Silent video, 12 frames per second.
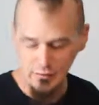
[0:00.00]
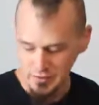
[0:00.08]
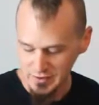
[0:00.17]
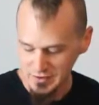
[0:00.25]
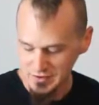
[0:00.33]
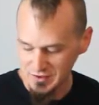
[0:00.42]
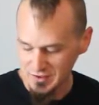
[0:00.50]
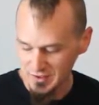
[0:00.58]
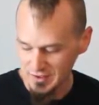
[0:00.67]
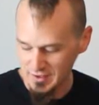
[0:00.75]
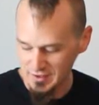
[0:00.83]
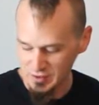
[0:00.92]
This is
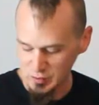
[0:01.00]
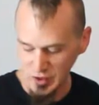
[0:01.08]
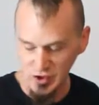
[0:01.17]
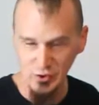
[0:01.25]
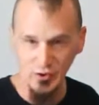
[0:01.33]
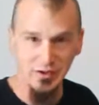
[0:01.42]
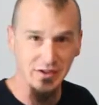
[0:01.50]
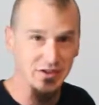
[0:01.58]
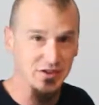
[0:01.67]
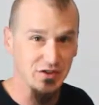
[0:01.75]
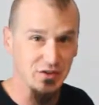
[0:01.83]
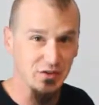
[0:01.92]
a special one
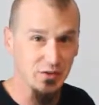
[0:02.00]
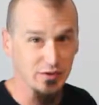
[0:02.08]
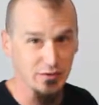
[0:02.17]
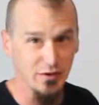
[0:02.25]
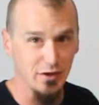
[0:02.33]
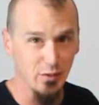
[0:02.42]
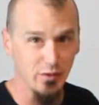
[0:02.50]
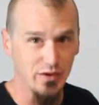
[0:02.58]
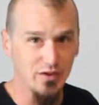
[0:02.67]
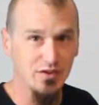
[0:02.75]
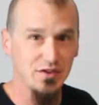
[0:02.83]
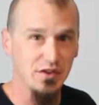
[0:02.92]
because it's for a couple reasons.